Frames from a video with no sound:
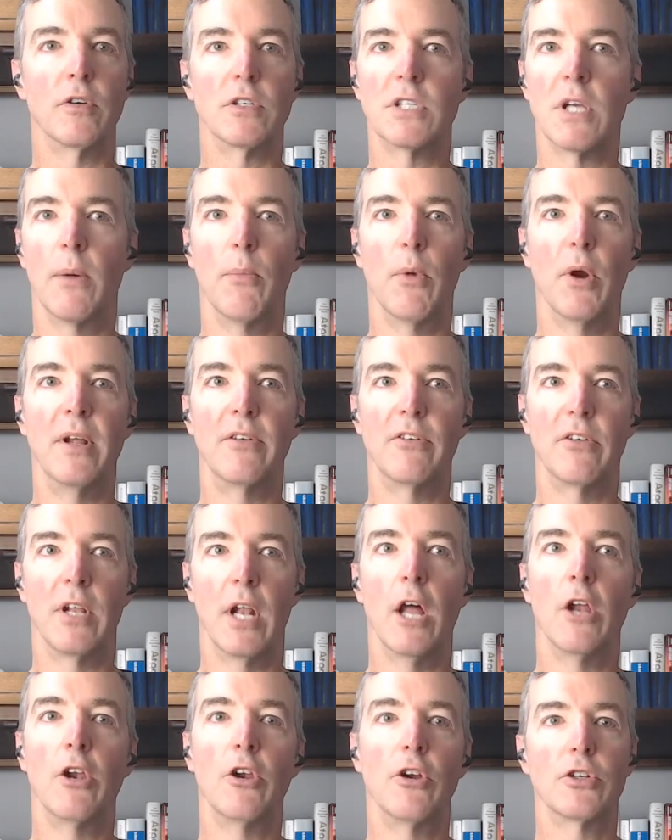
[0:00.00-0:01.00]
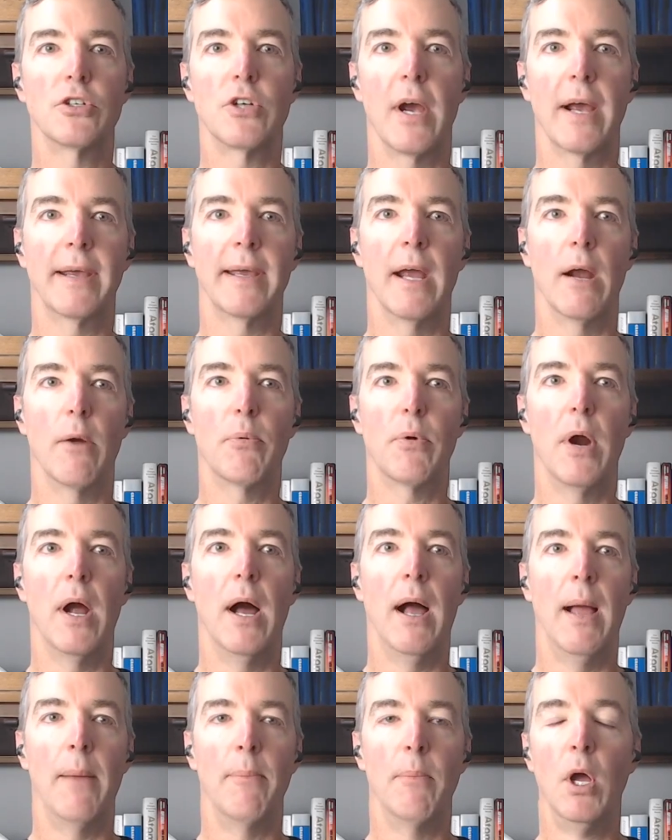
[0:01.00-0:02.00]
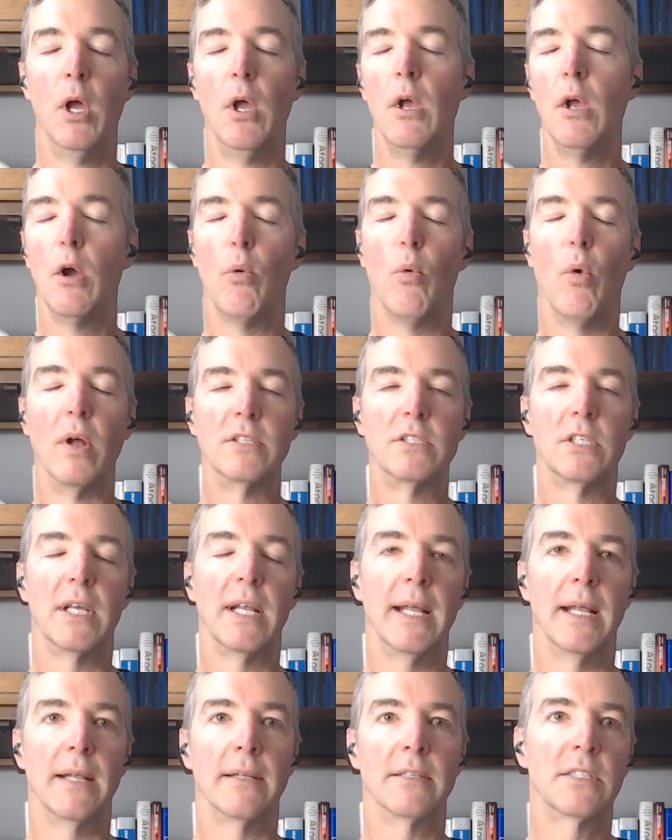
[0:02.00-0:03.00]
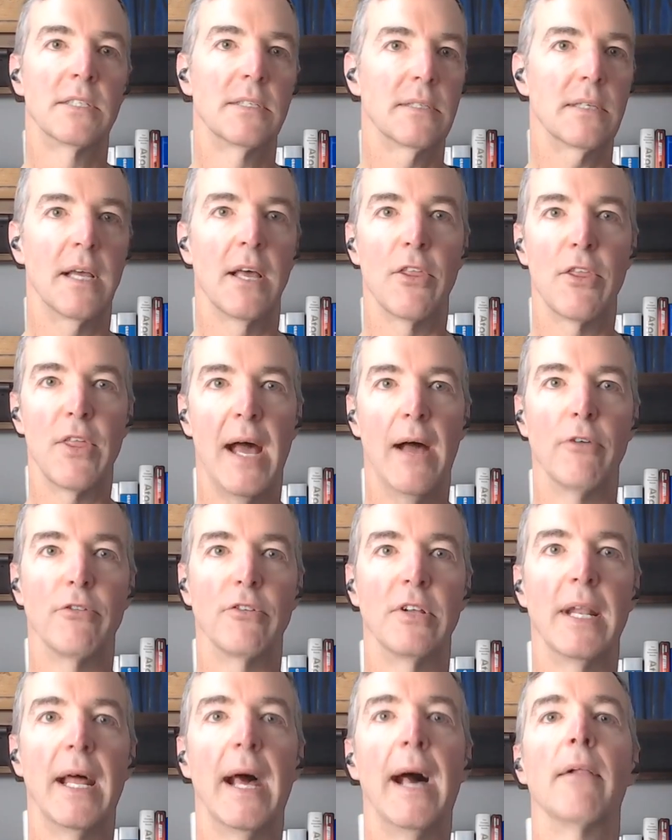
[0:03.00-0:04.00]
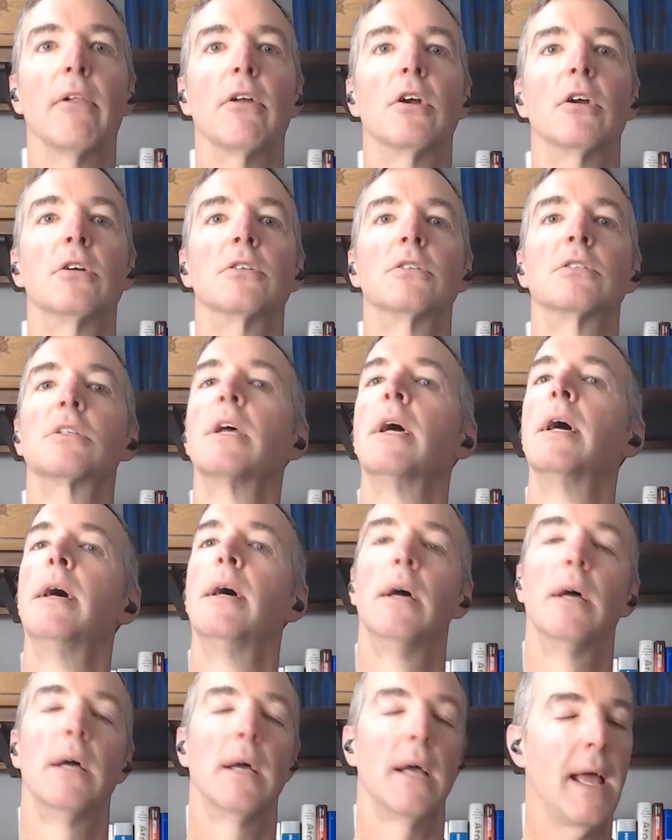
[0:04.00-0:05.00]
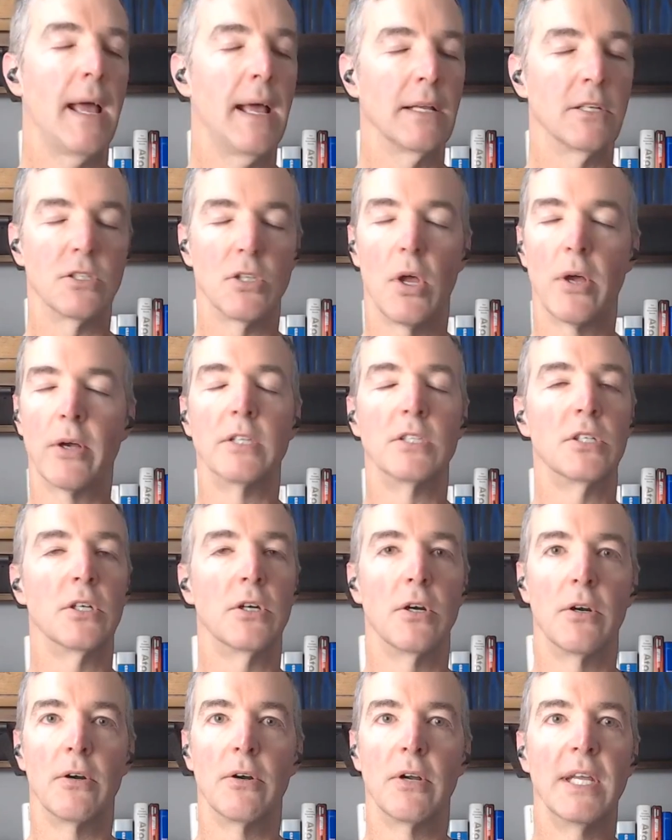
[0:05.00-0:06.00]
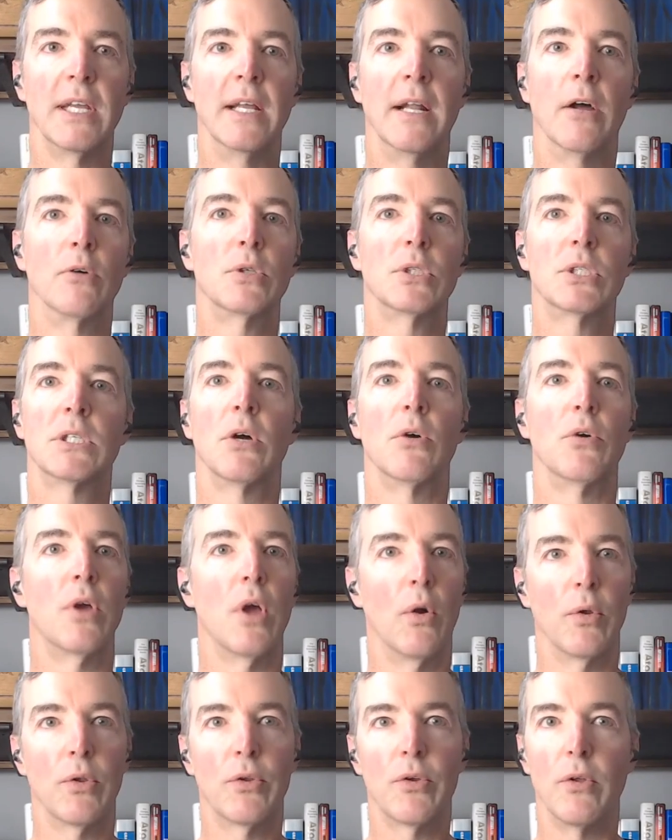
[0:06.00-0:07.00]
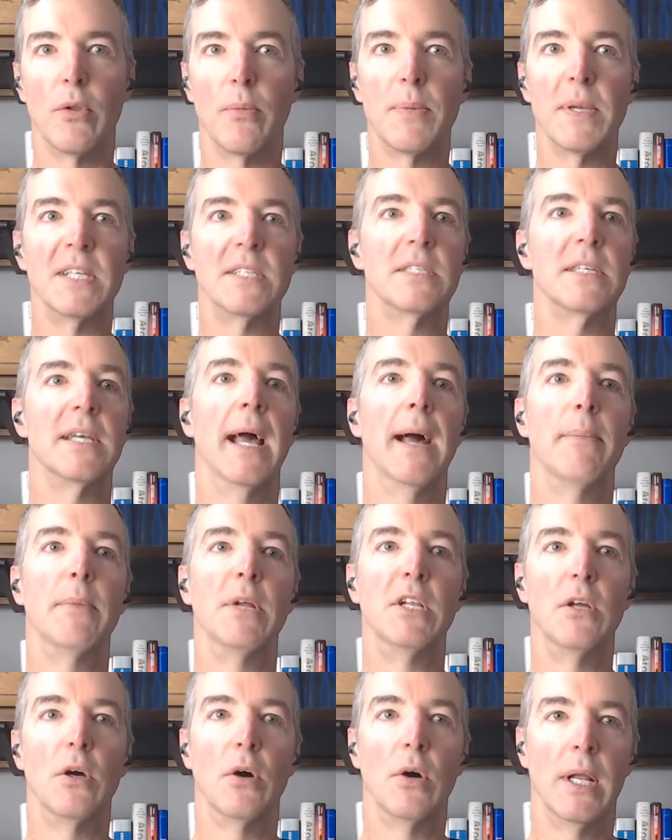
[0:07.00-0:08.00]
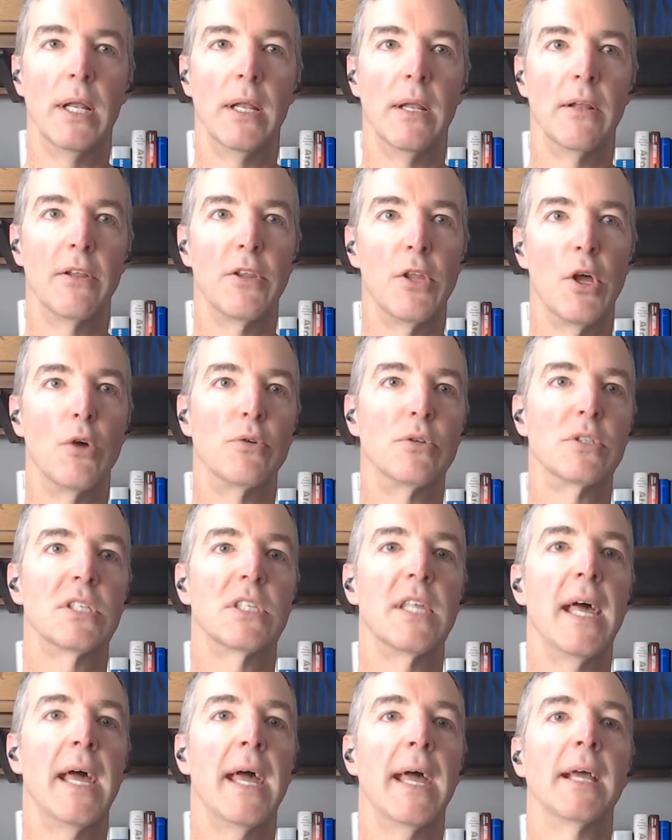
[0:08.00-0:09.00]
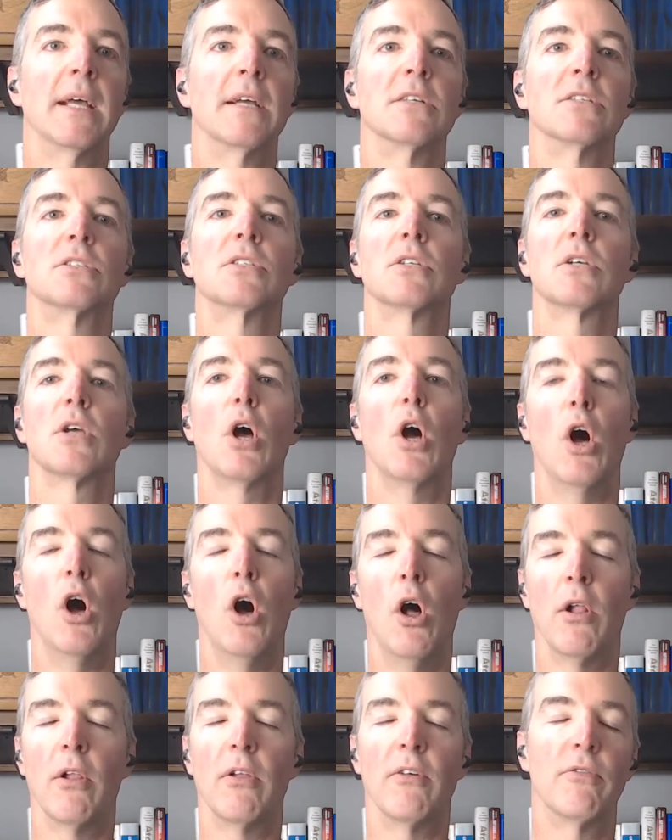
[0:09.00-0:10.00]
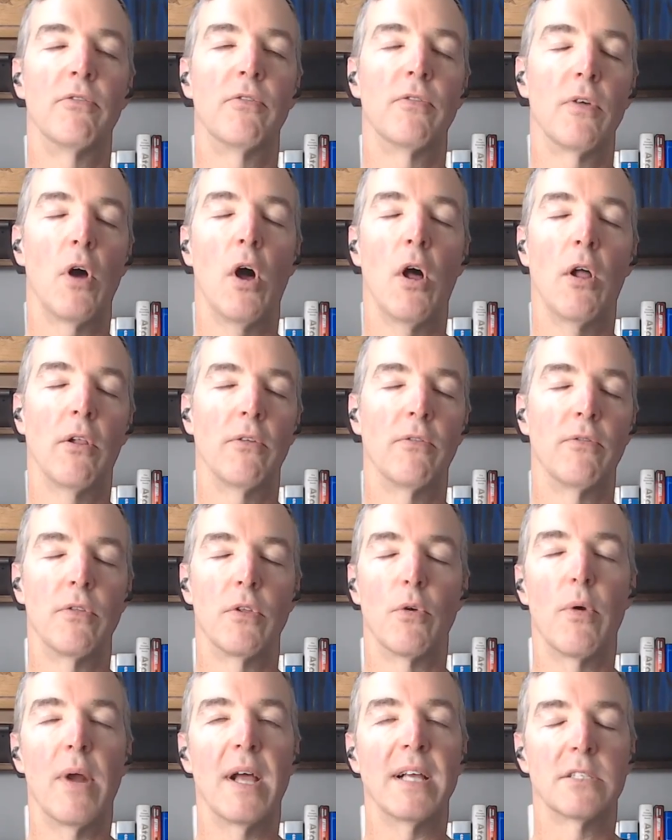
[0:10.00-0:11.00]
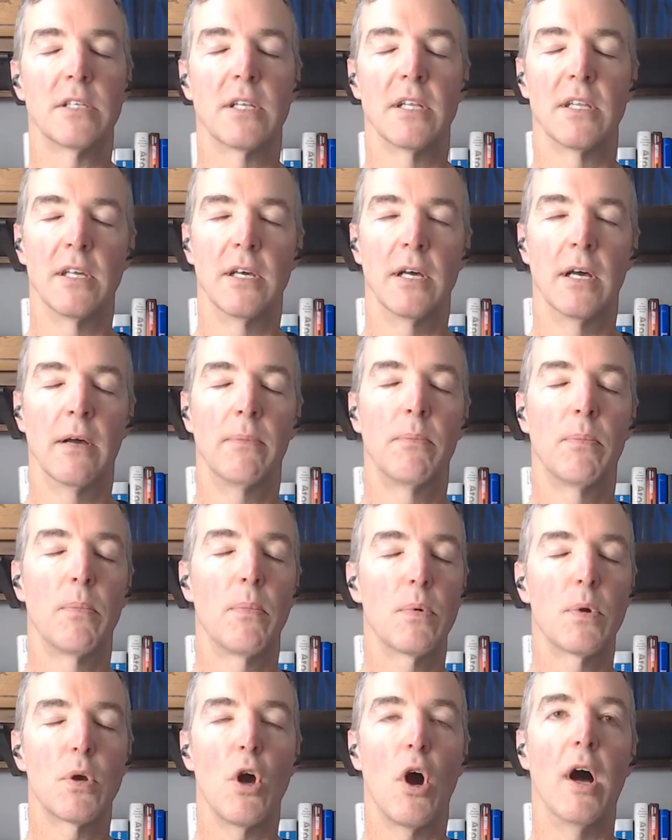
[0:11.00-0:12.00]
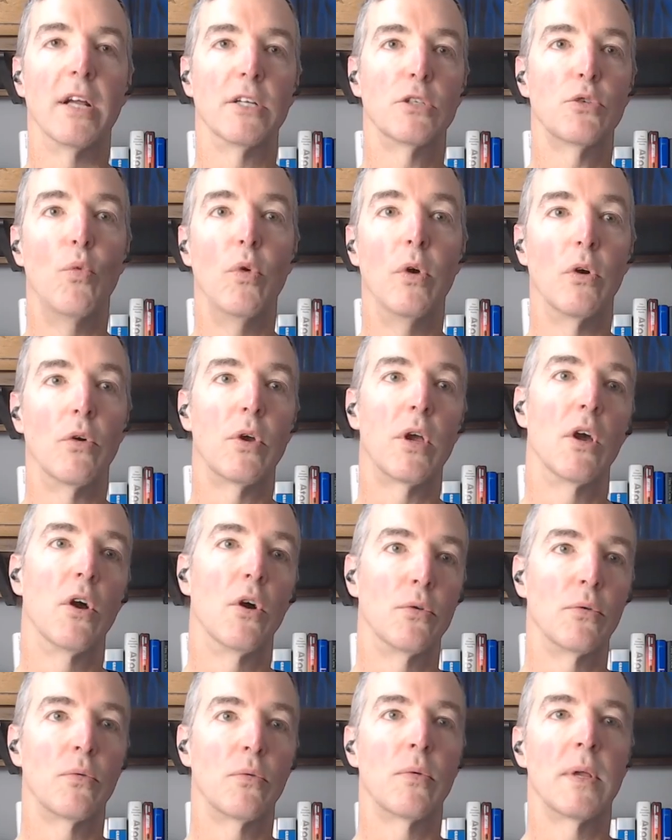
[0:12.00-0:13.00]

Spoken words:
for some reason under TRICARE Prime, once it hits $1,000, as long as you're still going through the PCM and doing those things, all of the rest of the costs will go.